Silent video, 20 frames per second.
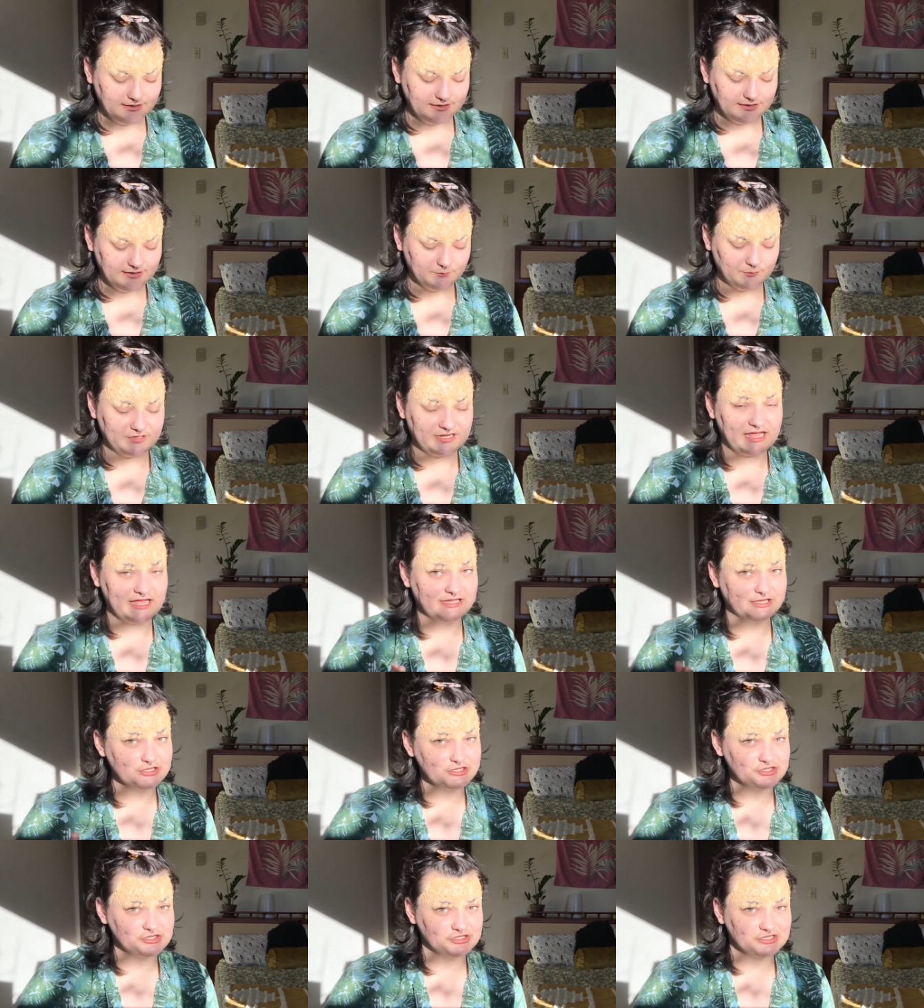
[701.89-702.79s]
when I
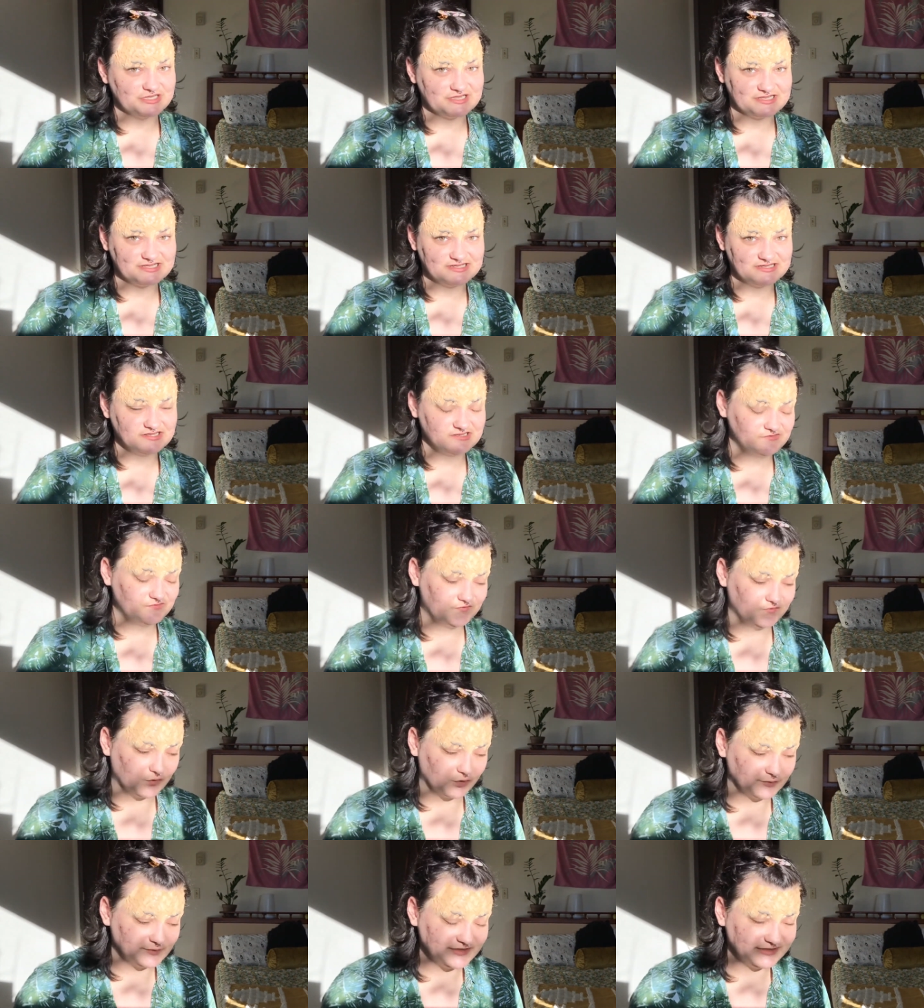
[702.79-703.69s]
could just
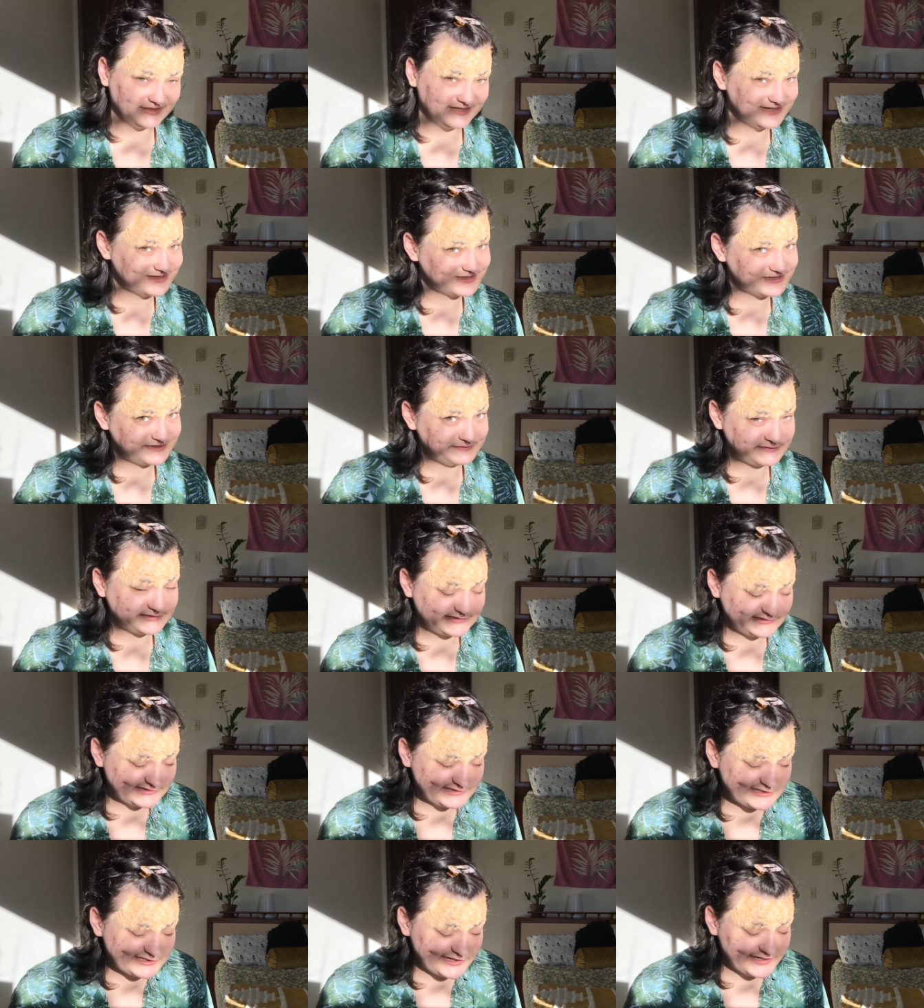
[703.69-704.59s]
formulate
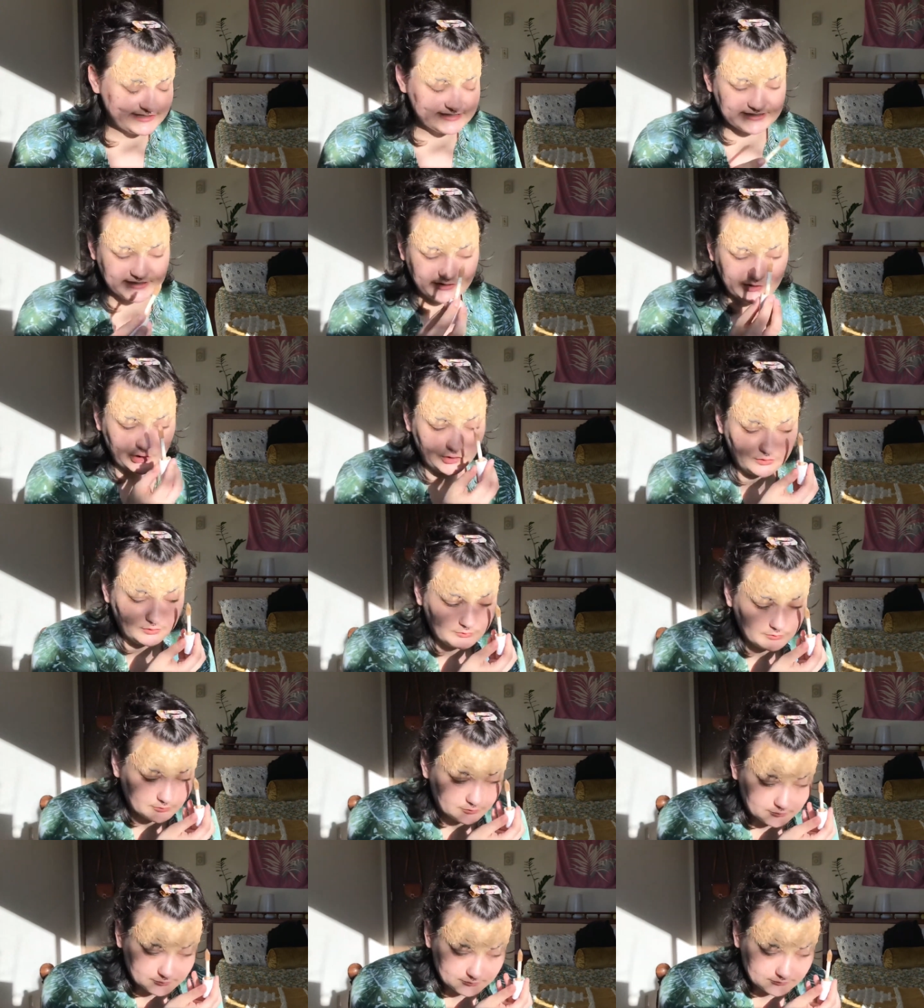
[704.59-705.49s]
similar shades at
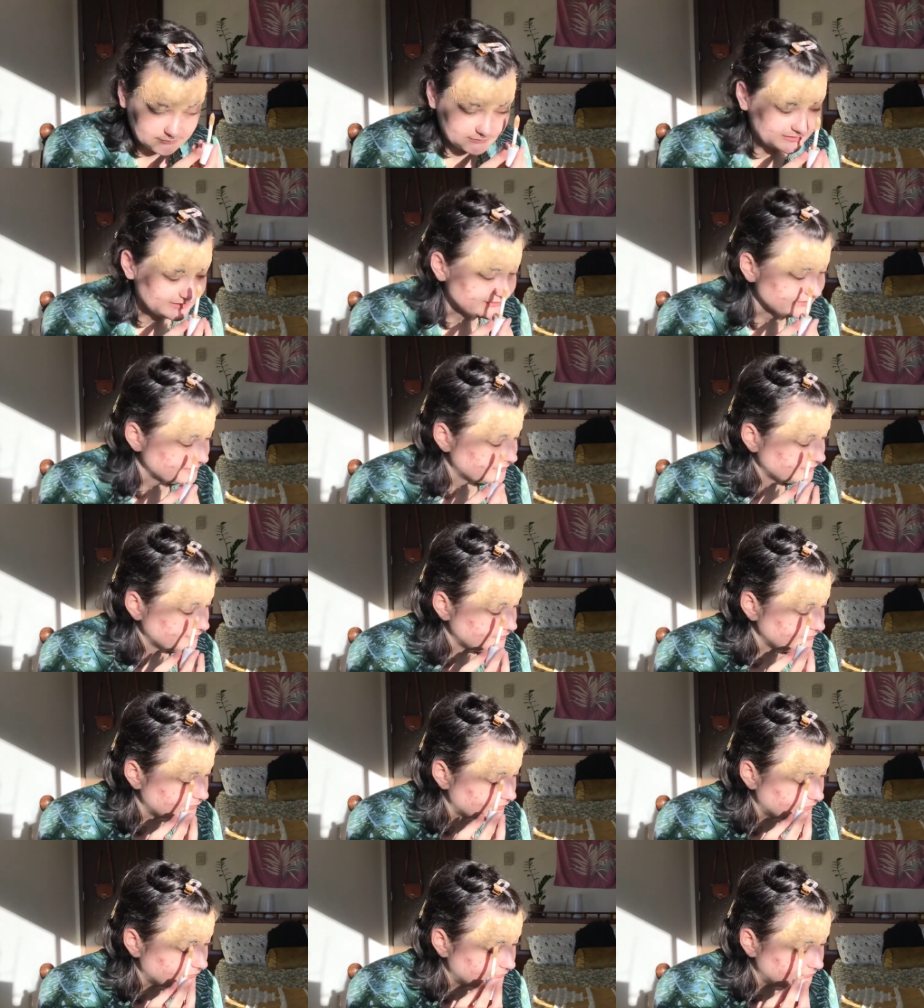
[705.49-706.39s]
home? Like, you
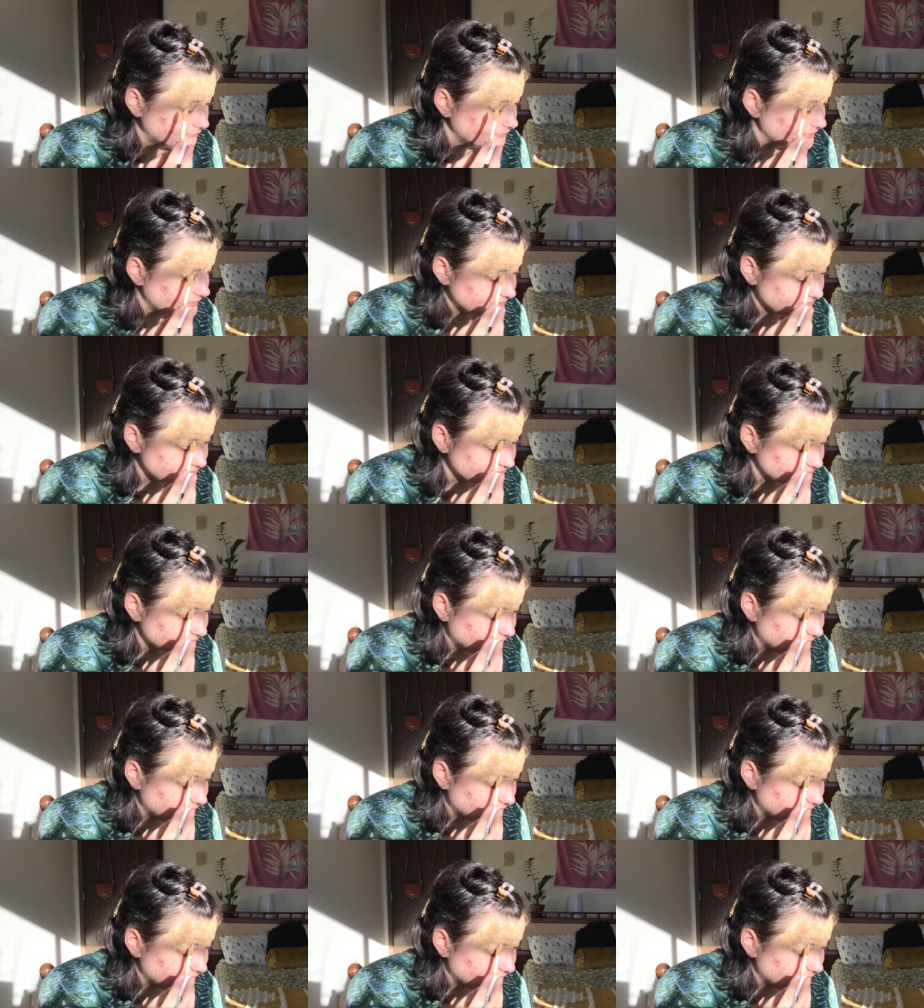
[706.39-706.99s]
know, it's